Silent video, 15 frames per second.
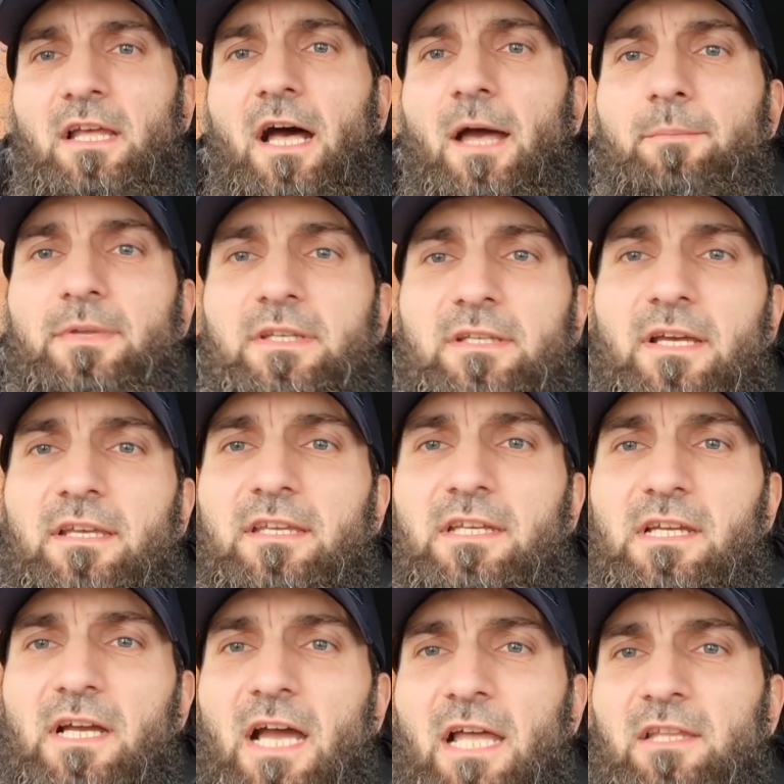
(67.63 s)
Amina
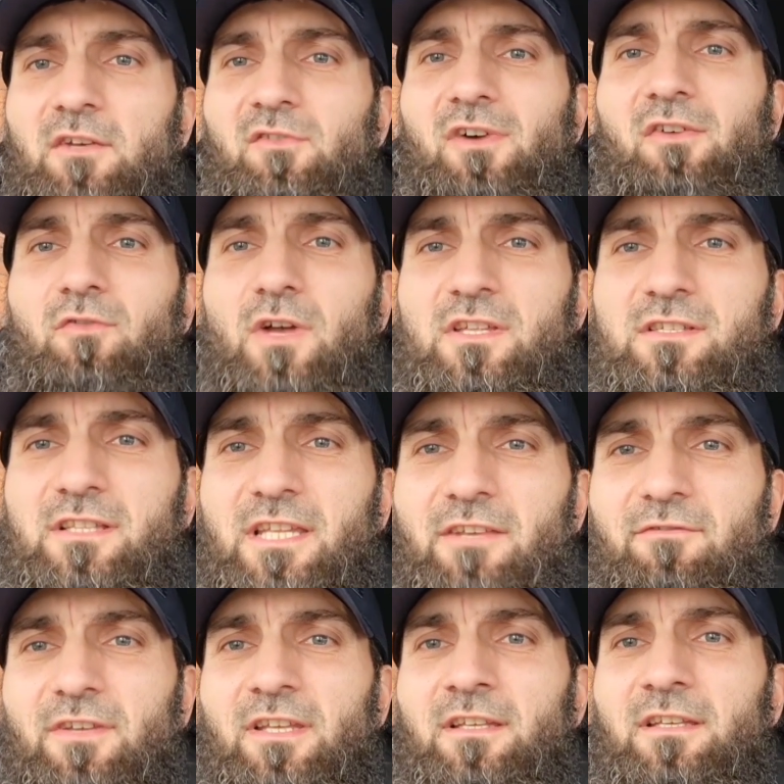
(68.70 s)
Gerikhanova was
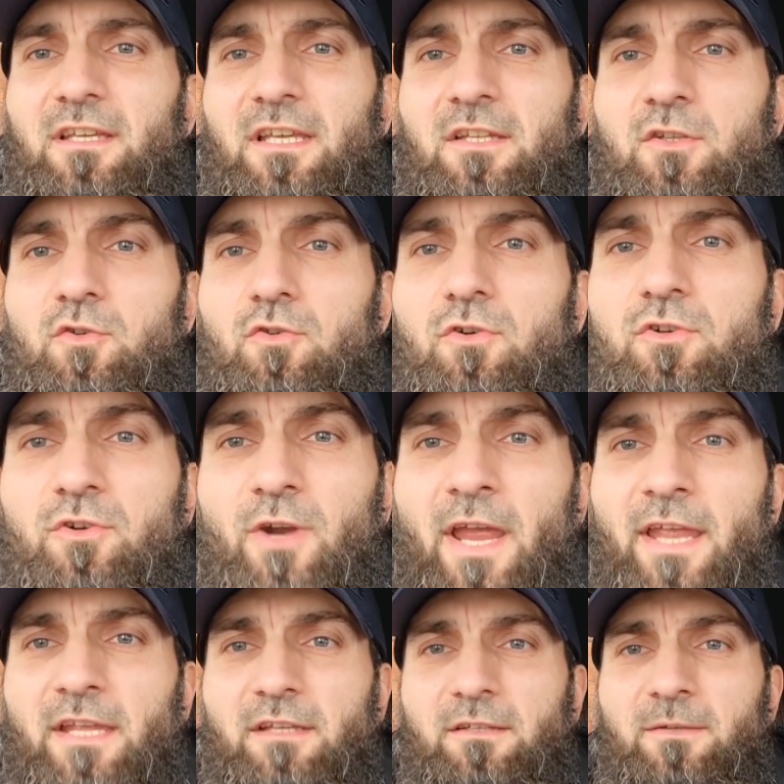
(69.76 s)
living in
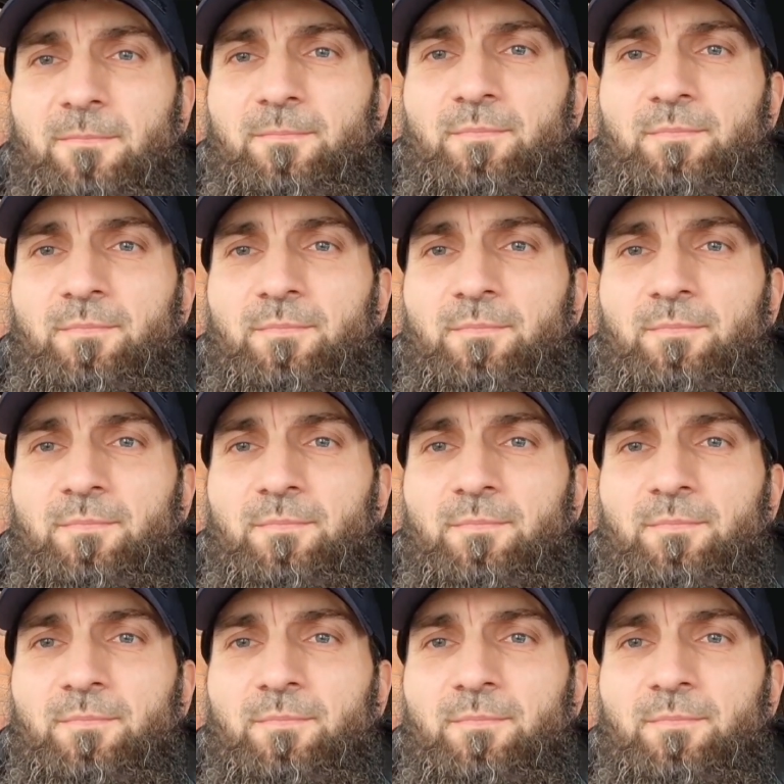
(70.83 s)
Ukraine.